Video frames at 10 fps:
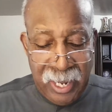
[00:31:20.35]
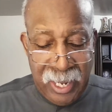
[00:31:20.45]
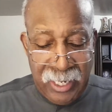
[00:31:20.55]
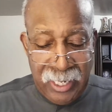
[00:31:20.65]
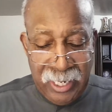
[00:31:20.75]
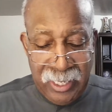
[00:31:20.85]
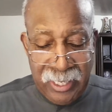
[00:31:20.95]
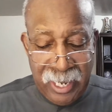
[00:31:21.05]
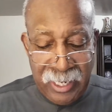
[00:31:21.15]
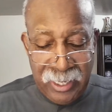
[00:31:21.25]
and he
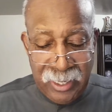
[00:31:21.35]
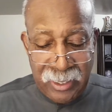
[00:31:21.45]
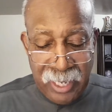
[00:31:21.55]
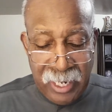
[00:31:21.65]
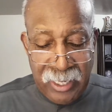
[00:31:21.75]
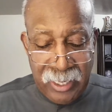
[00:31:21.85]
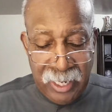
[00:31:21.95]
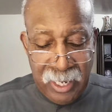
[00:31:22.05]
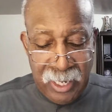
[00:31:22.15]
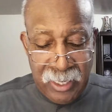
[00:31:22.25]
that doth and
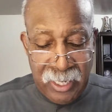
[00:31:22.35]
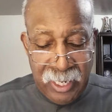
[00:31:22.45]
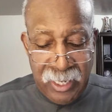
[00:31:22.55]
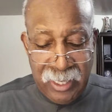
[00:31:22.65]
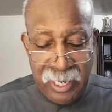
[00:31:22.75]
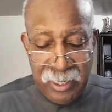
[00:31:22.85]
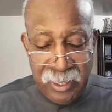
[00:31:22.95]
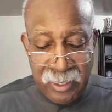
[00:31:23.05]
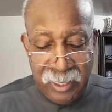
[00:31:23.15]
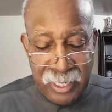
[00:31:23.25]
and he that doth